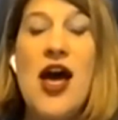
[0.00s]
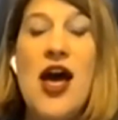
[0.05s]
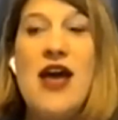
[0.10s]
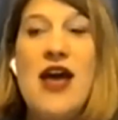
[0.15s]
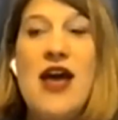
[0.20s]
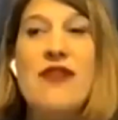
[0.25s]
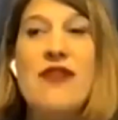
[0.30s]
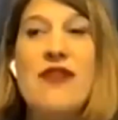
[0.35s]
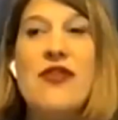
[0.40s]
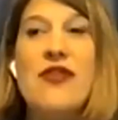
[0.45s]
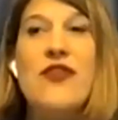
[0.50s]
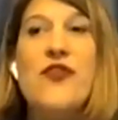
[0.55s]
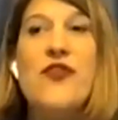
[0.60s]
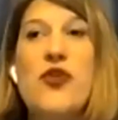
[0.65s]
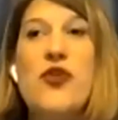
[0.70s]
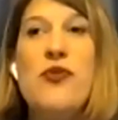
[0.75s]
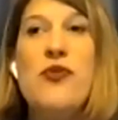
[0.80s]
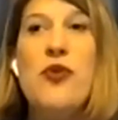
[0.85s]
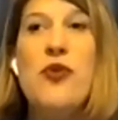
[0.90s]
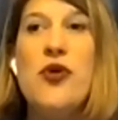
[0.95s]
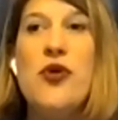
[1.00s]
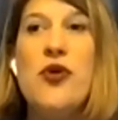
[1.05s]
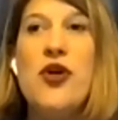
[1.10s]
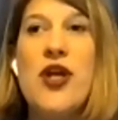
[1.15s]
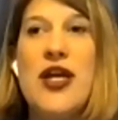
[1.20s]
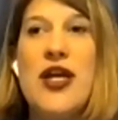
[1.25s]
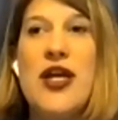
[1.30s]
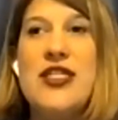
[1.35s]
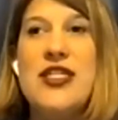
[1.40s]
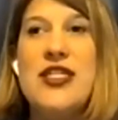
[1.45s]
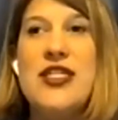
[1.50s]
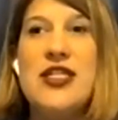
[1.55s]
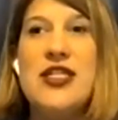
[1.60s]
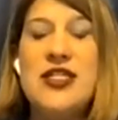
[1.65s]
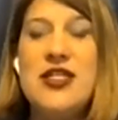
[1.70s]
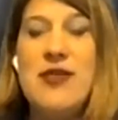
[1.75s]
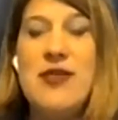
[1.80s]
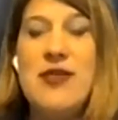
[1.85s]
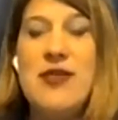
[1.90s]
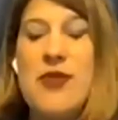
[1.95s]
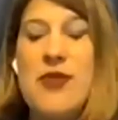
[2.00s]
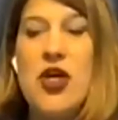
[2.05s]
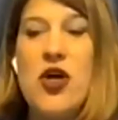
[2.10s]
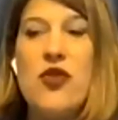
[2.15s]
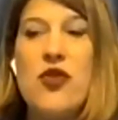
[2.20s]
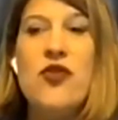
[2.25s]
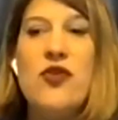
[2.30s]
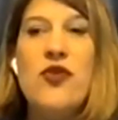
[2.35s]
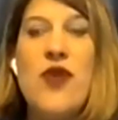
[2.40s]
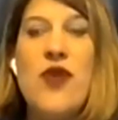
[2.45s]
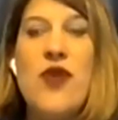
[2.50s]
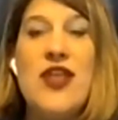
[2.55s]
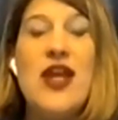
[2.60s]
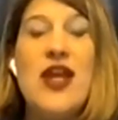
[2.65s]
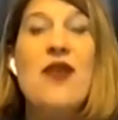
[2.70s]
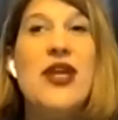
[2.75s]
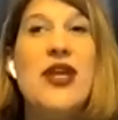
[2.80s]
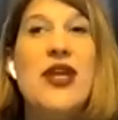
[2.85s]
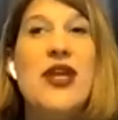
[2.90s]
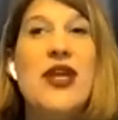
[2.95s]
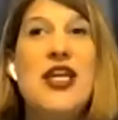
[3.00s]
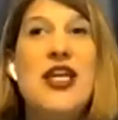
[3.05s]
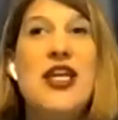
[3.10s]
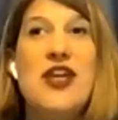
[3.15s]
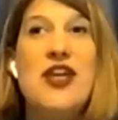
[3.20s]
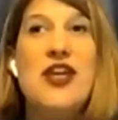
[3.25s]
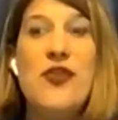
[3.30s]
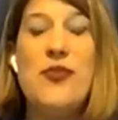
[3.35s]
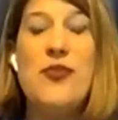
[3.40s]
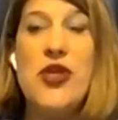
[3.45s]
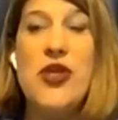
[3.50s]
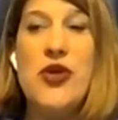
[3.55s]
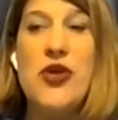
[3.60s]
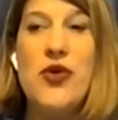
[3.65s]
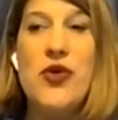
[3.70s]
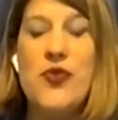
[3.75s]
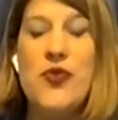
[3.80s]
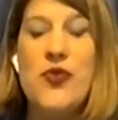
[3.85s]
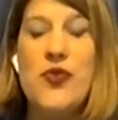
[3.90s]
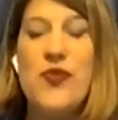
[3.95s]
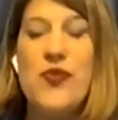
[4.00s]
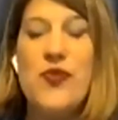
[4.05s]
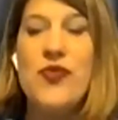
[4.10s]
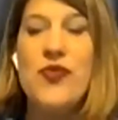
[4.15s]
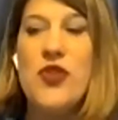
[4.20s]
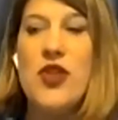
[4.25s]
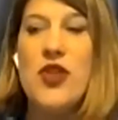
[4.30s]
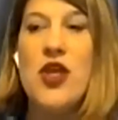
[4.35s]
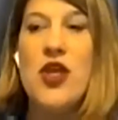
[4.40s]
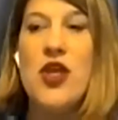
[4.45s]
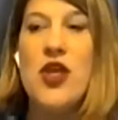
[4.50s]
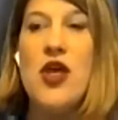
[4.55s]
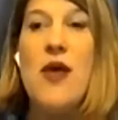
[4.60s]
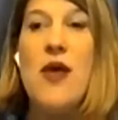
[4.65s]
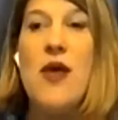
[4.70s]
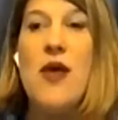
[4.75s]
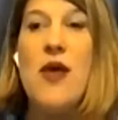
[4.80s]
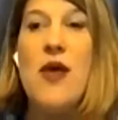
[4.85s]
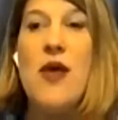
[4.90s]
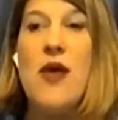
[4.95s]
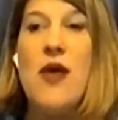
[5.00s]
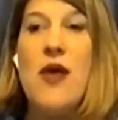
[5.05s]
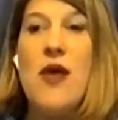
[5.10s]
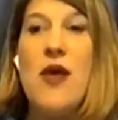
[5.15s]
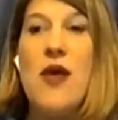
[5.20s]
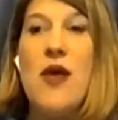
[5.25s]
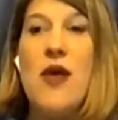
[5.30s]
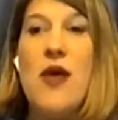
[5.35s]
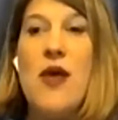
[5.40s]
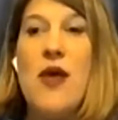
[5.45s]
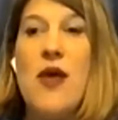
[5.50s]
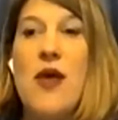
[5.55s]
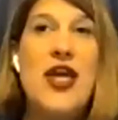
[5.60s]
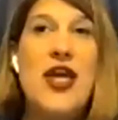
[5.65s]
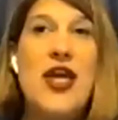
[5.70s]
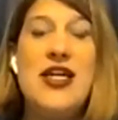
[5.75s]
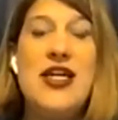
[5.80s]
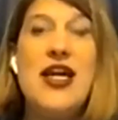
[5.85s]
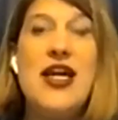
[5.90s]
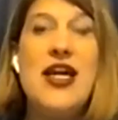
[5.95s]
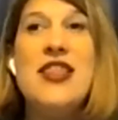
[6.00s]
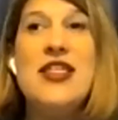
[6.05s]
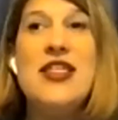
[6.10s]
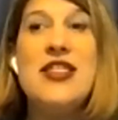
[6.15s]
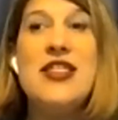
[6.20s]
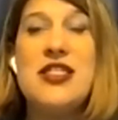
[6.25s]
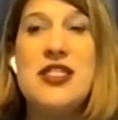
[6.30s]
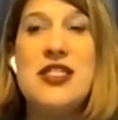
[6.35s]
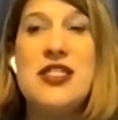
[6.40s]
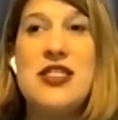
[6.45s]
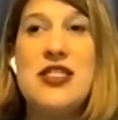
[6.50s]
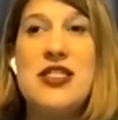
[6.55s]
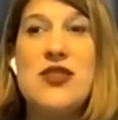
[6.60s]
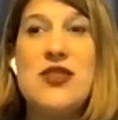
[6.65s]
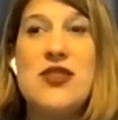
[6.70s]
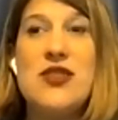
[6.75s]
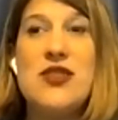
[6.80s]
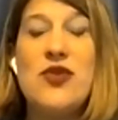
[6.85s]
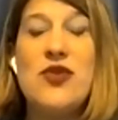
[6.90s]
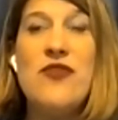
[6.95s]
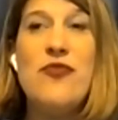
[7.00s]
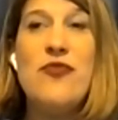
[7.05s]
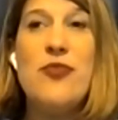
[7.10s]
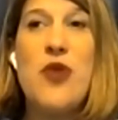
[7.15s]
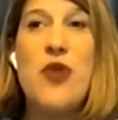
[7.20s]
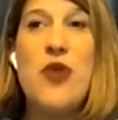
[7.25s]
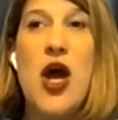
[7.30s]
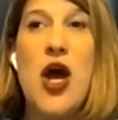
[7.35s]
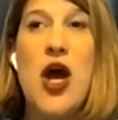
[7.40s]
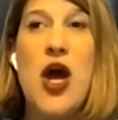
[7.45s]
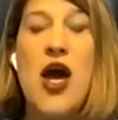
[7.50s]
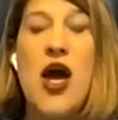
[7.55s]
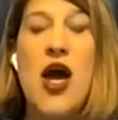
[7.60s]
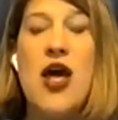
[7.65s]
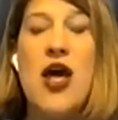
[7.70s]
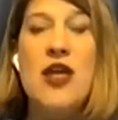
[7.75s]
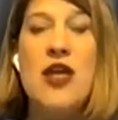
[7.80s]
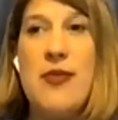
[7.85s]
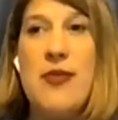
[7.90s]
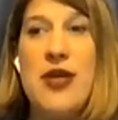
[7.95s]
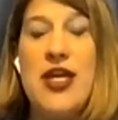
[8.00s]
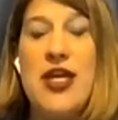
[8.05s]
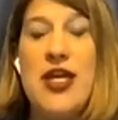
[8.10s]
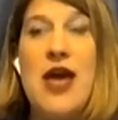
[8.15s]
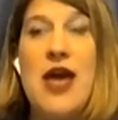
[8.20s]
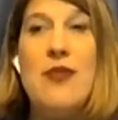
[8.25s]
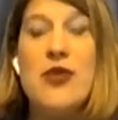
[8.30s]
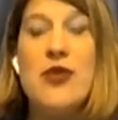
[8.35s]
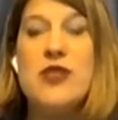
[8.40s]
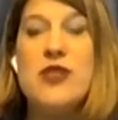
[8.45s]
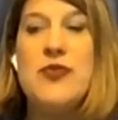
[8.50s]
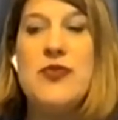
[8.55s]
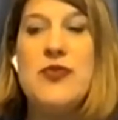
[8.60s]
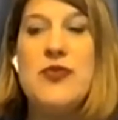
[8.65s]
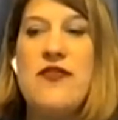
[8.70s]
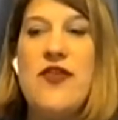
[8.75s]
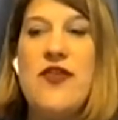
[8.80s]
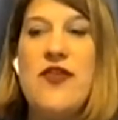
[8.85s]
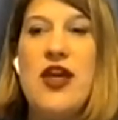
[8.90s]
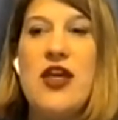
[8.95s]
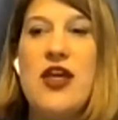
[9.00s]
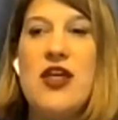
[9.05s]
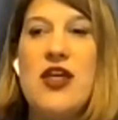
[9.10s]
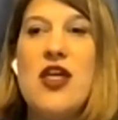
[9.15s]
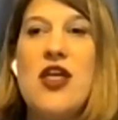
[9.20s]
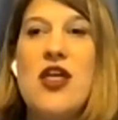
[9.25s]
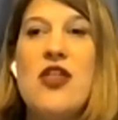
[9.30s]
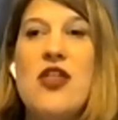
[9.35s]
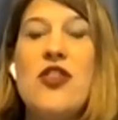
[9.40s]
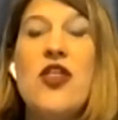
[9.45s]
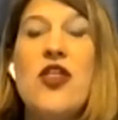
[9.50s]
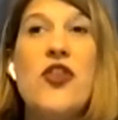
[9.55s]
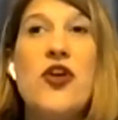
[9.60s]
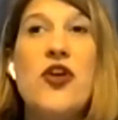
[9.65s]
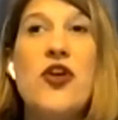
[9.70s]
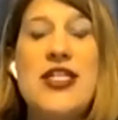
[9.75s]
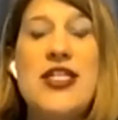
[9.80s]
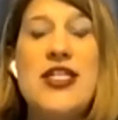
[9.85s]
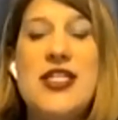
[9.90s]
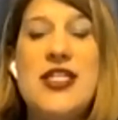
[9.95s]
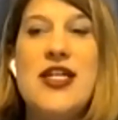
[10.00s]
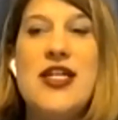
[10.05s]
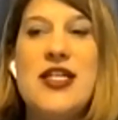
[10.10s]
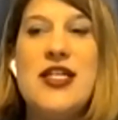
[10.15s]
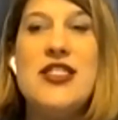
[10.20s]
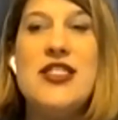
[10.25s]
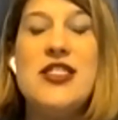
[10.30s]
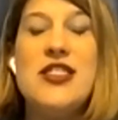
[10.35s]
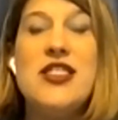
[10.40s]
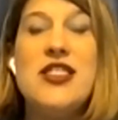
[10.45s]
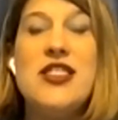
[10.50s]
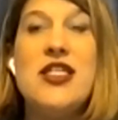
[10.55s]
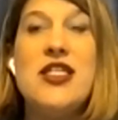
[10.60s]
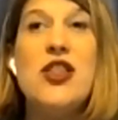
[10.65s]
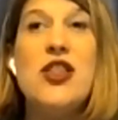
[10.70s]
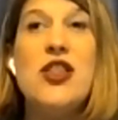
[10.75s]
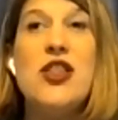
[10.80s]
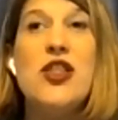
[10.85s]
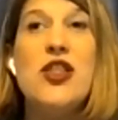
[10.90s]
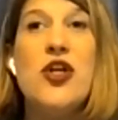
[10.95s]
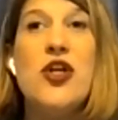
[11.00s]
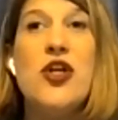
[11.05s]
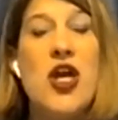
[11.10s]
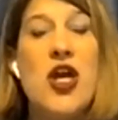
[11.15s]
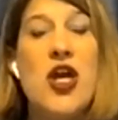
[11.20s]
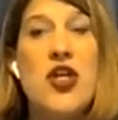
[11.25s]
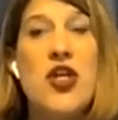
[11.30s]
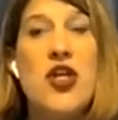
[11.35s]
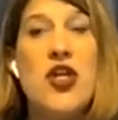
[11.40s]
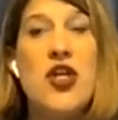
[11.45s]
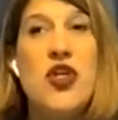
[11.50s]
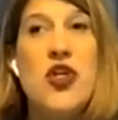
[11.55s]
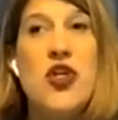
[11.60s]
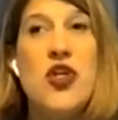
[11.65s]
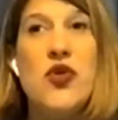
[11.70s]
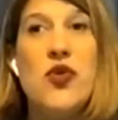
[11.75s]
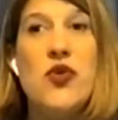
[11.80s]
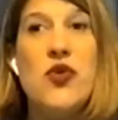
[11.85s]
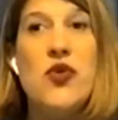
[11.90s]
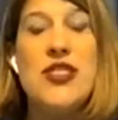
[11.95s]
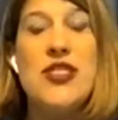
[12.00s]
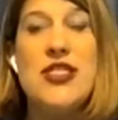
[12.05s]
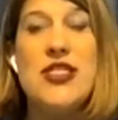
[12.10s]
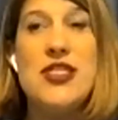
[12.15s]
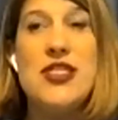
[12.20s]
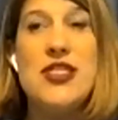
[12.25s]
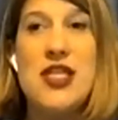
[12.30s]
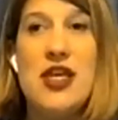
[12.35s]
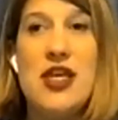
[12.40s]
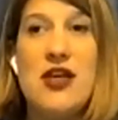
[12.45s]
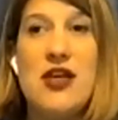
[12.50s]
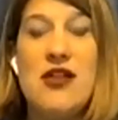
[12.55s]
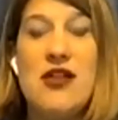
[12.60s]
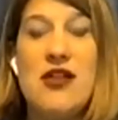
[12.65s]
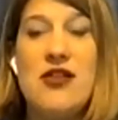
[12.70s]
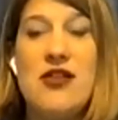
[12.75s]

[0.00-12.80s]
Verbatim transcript: I have a few more ideas I'm going to go through and then I want to hear from you. My my third idea, again this is sort of broad, but I'm going to get more specific. The third idea is to learn a new skill.